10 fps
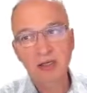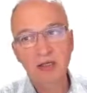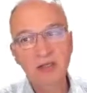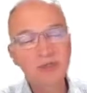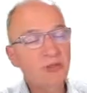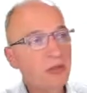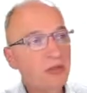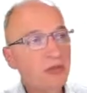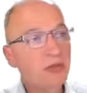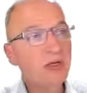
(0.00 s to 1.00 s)
This
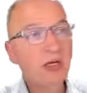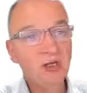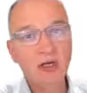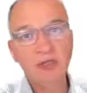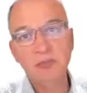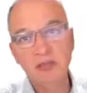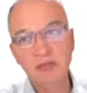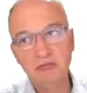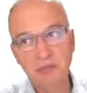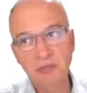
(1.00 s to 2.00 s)
operation cannot be
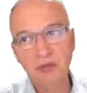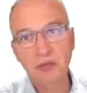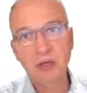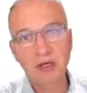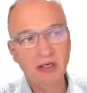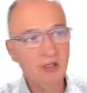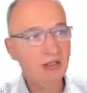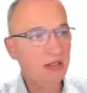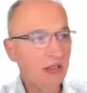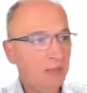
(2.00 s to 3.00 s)
interrupted by
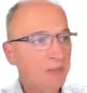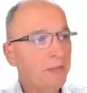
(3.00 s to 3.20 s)
anything.